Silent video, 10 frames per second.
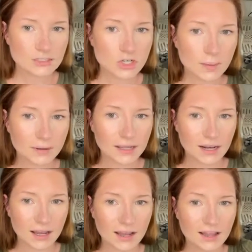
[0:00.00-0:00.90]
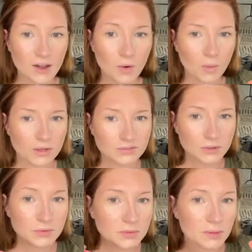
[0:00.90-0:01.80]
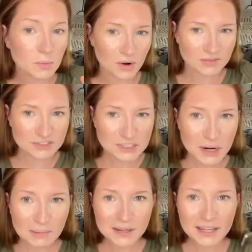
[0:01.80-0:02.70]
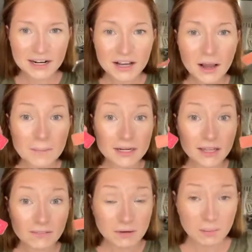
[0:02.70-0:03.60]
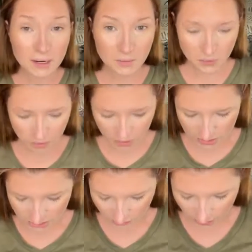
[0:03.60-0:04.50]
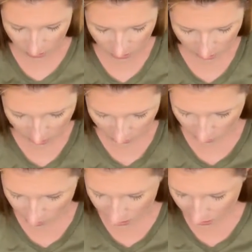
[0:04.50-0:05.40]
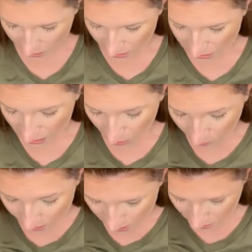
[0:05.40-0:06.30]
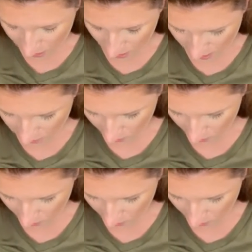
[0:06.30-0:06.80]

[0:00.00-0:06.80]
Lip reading: Tropicana. One for Ruby, one for Tropicana. I'm going to give it a minute while you guys figure that out. Tell me your thoughts.